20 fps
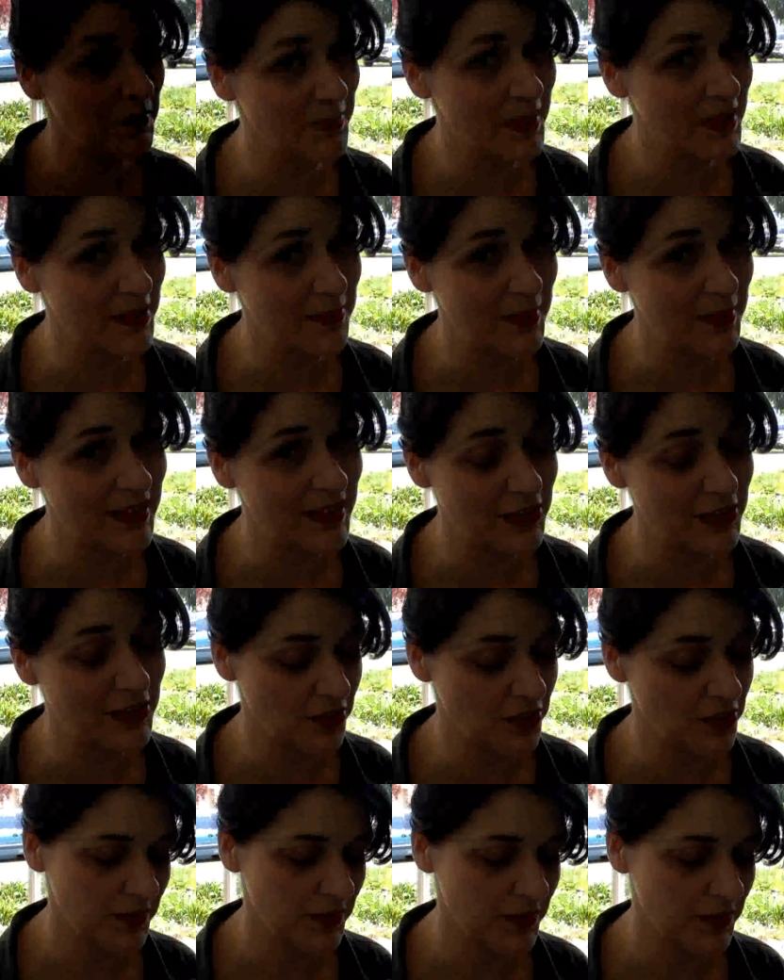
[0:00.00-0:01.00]
many, many
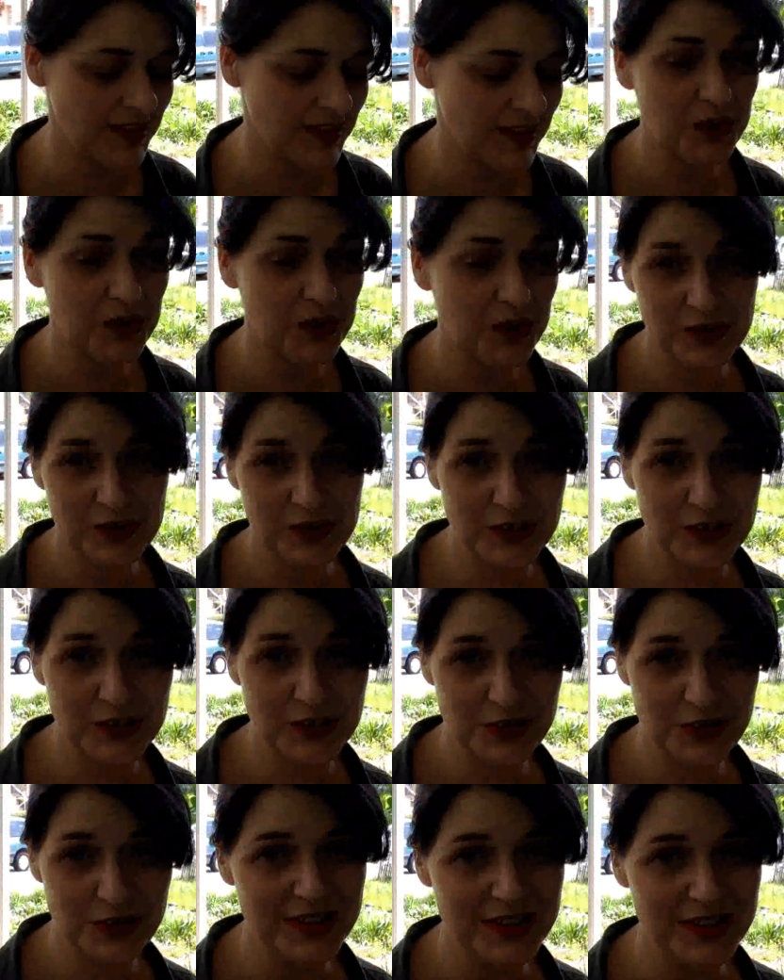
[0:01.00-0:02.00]
years because I hear you need to
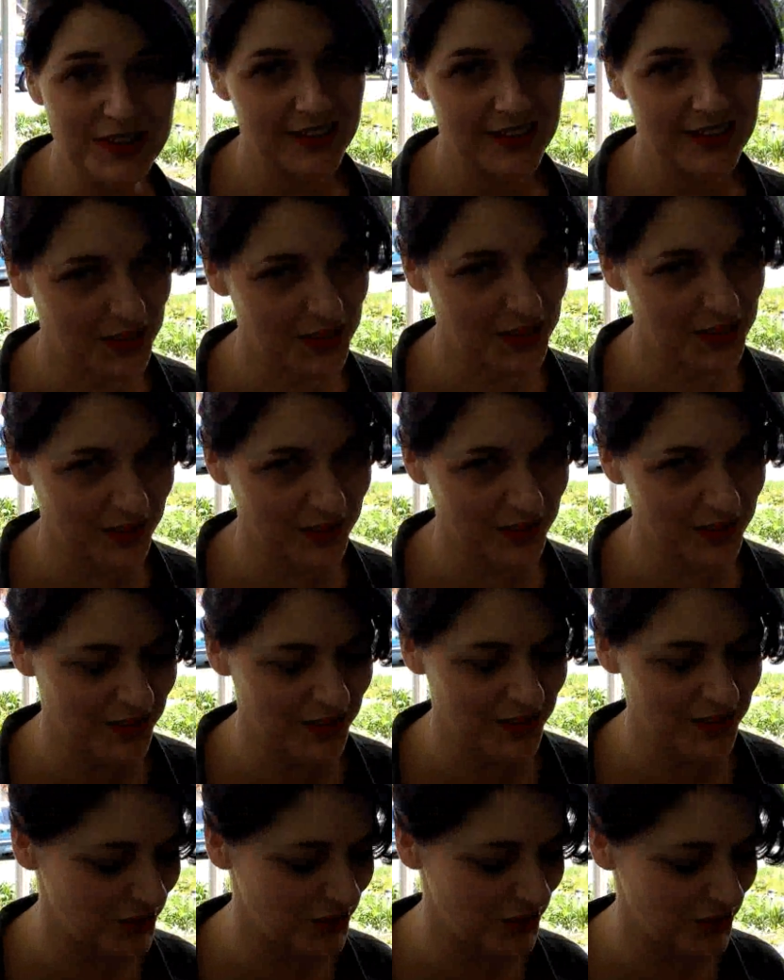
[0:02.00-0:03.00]
do this
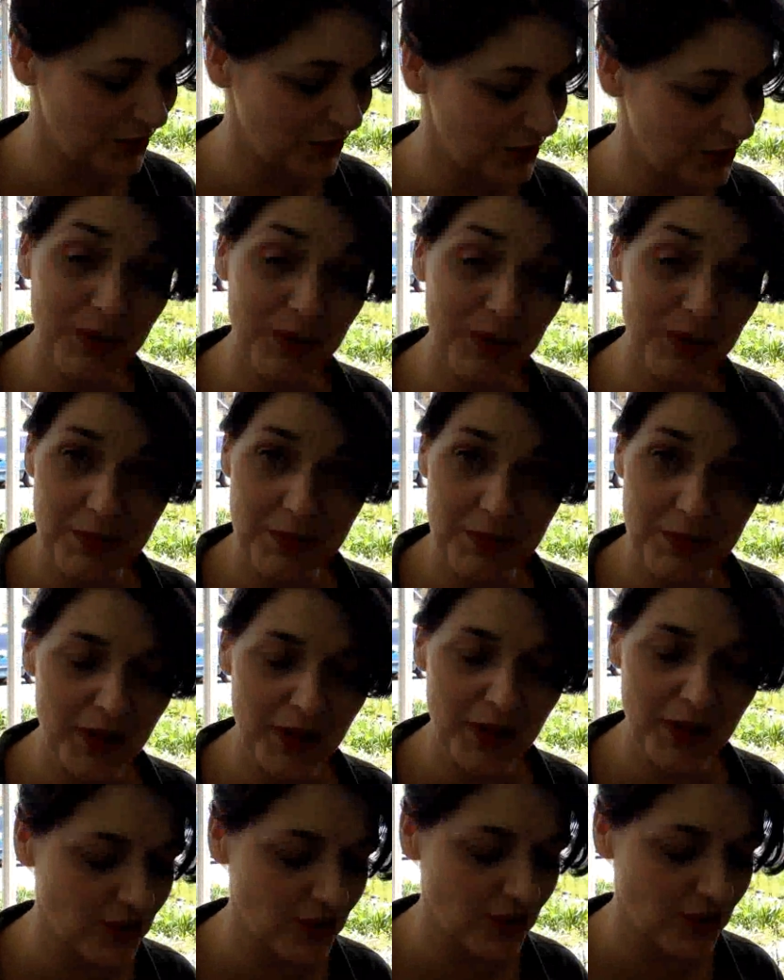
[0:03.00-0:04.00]
even when you become
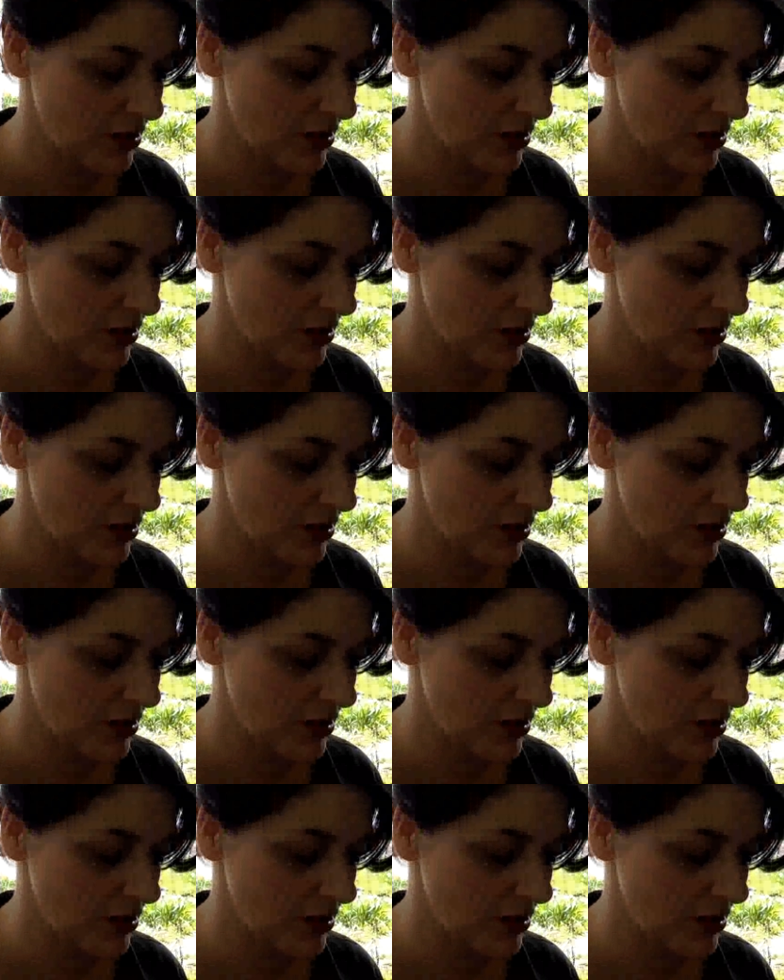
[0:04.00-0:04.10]
middle-aged.